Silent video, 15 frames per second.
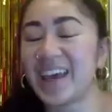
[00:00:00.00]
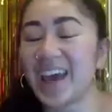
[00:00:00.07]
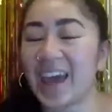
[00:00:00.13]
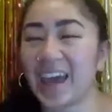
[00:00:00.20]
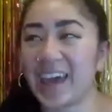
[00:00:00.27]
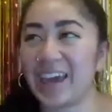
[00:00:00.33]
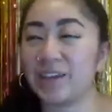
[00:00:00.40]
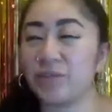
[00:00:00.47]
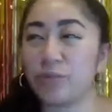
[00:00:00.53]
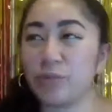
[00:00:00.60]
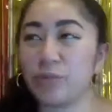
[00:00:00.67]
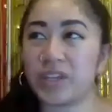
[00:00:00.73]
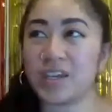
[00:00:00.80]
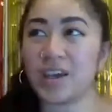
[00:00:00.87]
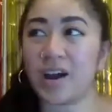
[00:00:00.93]
And
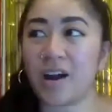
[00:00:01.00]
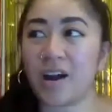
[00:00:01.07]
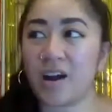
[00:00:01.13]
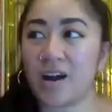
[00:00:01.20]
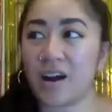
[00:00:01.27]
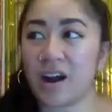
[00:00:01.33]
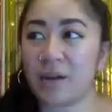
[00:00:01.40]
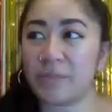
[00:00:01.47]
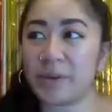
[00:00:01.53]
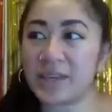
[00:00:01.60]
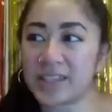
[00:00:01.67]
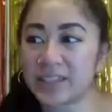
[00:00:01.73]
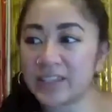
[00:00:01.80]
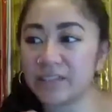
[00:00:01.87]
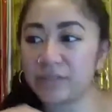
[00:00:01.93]
we are
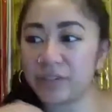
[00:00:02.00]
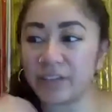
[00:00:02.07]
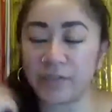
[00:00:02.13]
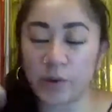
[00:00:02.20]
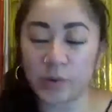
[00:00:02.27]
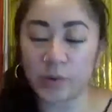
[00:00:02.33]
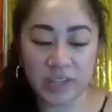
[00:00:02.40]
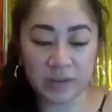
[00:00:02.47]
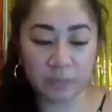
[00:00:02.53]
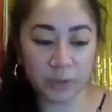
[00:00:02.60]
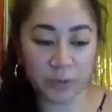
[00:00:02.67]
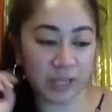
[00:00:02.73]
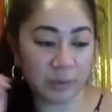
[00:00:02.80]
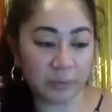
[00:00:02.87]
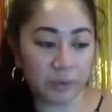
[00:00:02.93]
basically really focused on
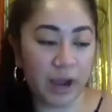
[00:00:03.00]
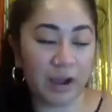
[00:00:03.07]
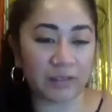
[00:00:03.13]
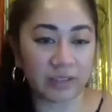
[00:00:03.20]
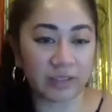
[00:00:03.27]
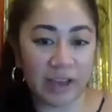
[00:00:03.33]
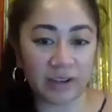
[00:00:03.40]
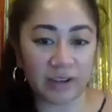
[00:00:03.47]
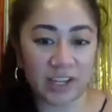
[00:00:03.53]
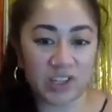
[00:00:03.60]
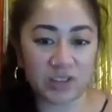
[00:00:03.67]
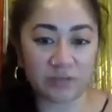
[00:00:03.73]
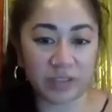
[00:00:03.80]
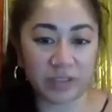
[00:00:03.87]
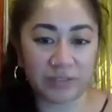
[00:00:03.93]
bringing proud, loud
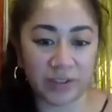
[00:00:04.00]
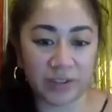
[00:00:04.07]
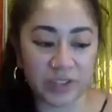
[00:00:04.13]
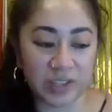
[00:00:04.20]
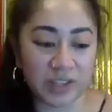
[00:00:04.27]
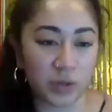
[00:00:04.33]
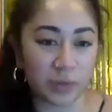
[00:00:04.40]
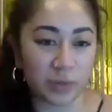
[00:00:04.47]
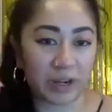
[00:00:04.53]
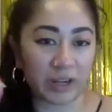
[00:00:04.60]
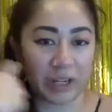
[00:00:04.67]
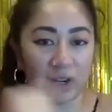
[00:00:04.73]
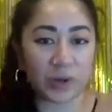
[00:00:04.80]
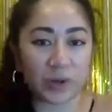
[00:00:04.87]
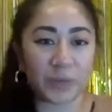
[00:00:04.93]
Asian flavors into
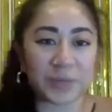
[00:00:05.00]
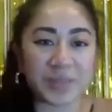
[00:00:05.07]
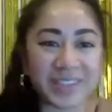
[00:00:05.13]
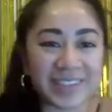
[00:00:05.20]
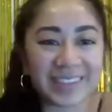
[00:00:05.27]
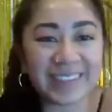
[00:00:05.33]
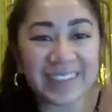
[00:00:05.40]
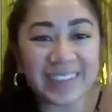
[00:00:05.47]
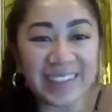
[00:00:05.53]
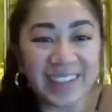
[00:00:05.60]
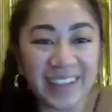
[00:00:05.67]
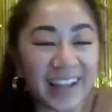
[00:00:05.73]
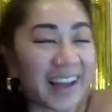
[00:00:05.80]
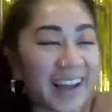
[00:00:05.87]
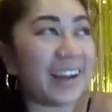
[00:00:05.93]
American homes.
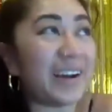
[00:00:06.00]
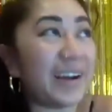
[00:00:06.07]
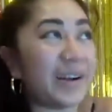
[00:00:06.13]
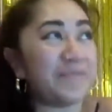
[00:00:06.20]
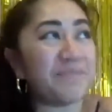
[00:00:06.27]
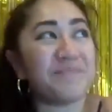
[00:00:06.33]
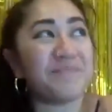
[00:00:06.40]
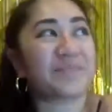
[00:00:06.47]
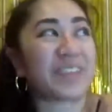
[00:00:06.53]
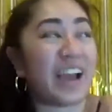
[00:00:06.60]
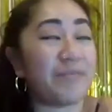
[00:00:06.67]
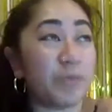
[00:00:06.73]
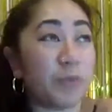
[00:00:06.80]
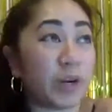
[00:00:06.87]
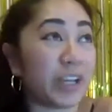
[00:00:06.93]
I've
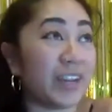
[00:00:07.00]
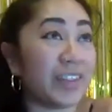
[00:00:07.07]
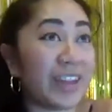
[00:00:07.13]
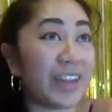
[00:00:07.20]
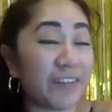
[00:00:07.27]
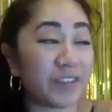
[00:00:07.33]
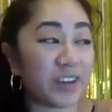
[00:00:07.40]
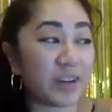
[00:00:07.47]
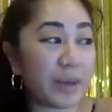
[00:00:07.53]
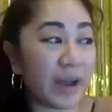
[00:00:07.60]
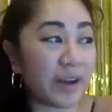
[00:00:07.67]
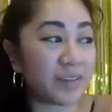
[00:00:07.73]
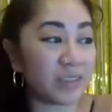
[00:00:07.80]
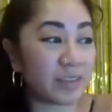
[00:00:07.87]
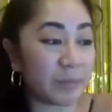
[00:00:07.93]
been working on that for
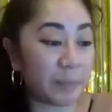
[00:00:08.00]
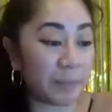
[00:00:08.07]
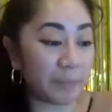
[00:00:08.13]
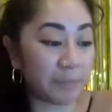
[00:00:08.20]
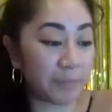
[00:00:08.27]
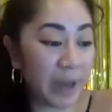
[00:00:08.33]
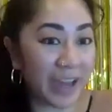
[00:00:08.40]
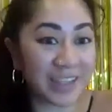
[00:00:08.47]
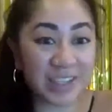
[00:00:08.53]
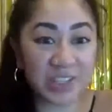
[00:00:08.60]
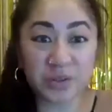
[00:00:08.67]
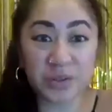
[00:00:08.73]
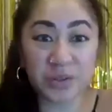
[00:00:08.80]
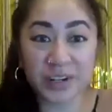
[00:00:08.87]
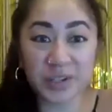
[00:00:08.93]
about the past
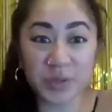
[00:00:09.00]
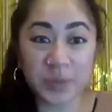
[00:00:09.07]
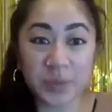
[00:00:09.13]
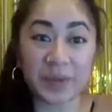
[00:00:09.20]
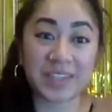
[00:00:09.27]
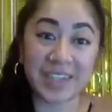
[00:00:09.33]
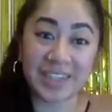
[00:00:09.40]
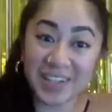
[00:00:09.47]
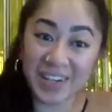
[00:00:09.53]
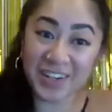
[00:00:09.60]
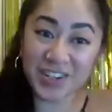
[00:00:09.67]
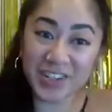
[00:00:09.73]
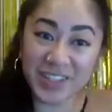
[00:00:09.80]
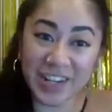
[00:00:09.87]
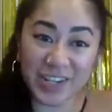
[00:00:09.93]
2 years with my sister.
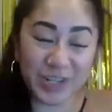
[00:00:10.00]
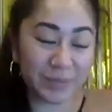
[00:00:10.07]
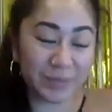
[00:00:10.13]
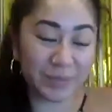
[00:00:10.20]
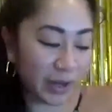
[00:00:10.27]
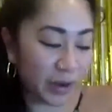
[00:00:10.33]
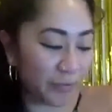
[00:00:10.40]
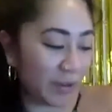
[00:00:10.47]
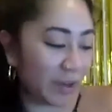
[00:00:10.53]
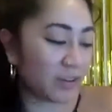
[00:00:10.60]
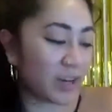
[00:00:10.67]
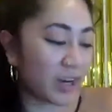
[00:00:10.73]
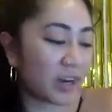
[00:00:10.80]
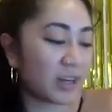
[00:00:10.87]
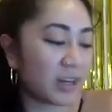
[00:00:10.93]
She's actually my
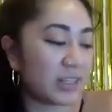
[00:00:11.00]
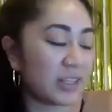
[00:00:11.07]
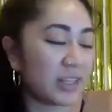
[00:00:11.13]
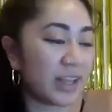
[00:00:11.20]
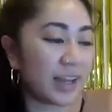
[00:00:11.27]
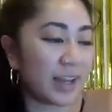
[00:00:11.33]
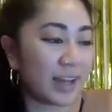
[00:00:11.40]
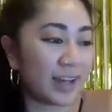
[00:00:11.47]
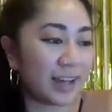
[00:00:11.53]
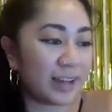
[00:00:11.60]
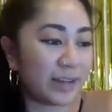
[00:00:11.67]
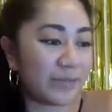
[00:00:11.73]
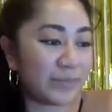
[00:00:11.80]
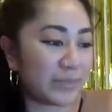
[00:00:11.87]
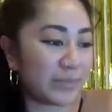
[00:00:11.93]
co-founder.
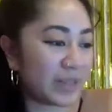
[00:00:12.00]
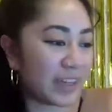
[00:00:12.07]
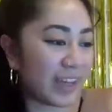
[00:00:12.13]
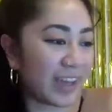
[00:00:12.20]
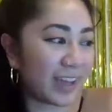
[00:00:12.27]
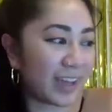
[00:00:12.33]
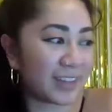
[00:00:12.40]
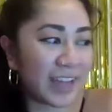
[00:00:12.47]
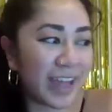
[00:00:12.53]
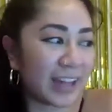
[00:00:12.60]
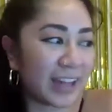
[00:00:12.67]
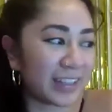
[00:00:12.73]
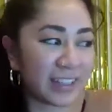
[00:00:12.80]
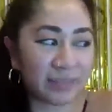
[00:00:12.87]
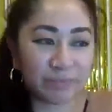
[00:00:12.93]
And
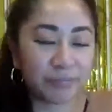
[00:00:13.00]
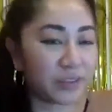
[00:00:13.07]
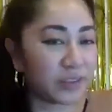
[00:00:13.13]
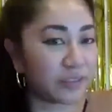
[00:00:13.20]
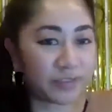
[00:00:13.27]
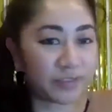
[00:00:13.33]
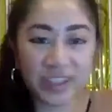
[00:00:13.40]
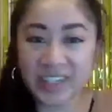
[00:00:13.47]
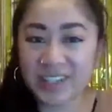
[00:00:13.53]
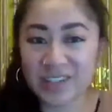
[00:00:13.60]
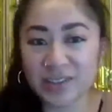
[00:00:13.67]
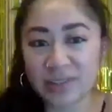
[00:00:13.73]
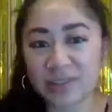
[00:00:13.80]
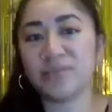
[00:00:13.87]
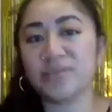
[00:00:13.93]
yeah, feel free
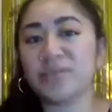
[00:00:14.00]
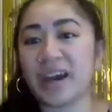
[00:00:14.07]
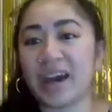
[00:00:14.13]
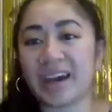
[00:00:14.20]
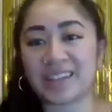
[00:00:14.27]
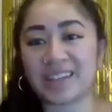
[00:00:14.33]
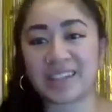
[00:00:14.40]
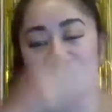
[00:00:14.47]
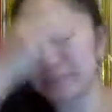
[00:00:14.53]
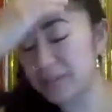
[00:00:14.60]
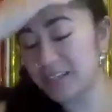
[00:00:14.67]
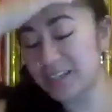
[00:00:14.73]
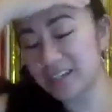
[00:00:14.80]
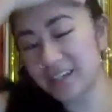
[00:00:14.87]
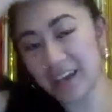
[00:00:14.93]
to ask
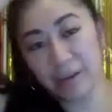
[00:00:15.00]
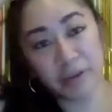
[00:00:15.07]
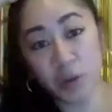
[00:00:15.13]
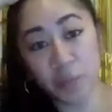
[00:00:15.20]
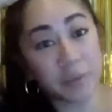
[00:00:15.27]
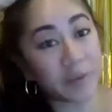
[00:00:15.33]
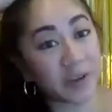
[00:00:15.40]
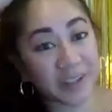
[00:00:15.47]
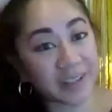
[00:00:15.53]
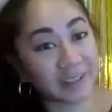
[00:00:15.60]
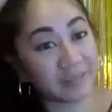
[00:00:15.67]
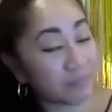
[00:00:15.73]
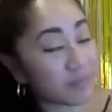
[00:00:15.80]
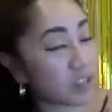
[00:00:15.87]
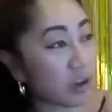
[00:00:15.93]
me. I'm an open book.
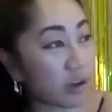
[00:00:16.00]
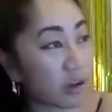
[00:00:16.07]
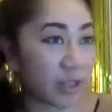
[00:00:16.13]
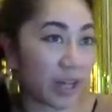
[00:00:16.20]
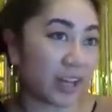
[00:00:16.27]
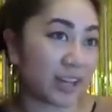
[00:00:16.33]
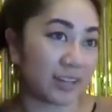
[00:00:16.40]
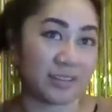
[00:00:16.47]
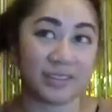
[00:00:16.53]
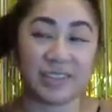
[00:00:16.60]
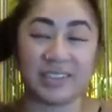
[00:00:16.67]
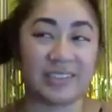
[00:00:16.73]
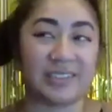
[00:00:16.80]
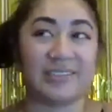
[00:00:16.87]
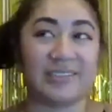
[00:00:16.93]
So
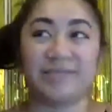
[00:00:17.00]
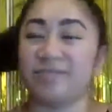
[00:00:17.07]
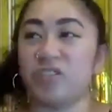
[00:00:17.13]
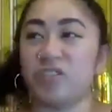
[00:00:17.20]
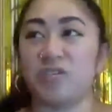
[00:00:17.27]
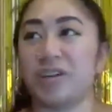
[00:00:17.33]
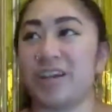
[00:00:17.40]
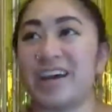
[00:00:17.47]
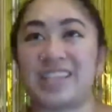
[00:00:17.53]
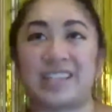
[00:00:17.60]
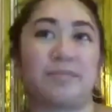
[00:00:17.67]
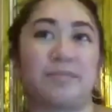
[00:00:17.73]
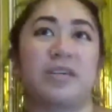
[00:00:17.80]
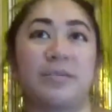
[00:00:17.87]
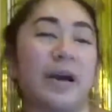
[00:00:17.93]
you can ask
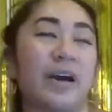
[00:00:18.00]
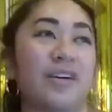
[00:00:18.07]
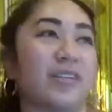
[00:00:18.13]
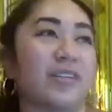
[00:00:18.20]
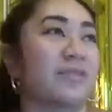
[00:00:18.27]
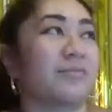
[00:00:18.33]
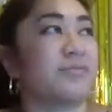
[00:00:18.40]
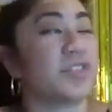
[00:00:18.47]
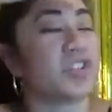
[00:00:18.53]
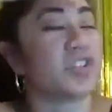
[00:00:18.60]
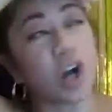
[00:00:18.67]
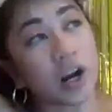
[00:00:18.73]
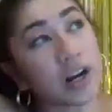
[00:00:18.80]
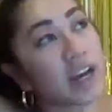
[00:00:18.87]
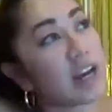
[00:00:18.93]
me about
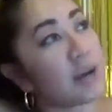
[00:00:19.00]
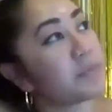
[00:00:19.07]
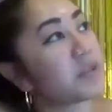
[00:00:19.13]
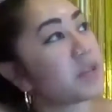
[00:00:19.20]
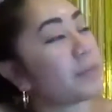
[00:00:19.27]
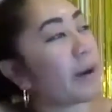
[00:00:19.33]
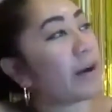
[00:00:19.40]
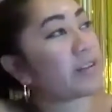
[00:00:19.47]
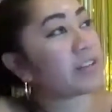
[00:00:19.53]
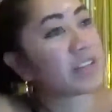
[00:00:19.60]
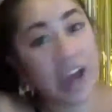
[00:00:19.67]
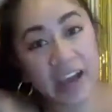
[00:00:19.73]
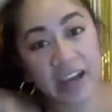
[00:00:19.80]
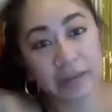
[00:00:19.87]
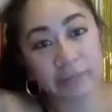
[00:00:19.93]
startups, about
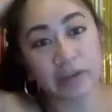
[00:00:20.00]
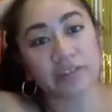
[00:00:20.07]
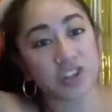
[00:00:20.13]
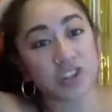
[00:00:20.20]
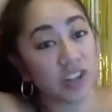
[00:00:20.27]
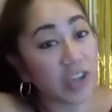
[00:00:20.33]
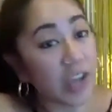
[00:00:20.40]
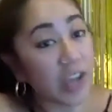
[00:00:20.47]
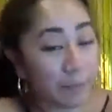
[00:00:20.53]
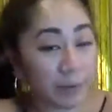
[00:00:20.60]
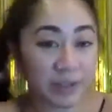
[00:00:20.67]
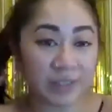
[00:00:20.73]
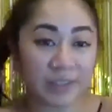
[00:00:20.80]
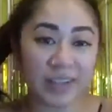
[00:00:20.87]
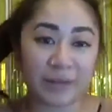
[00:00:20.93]
tech, about venture
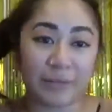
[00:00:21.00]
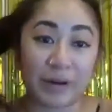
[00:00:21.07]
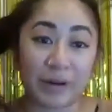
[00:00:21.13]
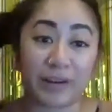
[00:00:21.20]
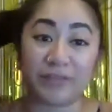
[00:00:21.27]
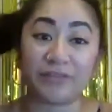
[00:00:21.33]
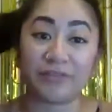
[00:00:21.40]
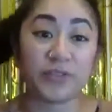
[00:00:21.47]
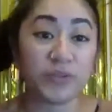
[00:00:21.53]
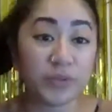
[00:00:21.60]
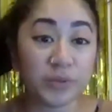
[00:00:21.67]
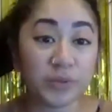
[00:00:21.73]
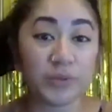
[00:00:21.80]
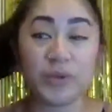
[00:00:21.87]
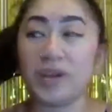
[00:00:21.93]
capital, about
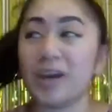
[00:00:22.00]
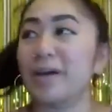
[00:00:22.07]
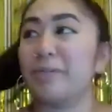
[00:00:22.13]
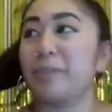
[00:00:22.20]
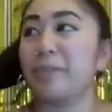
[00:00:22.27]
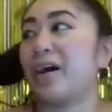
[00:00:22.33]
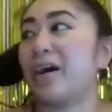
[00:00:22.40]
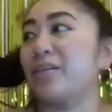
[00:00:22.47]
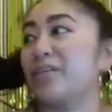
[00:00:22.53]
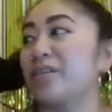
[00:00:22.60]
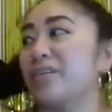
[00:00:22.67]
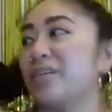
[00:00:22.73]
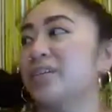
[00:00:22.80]
food, about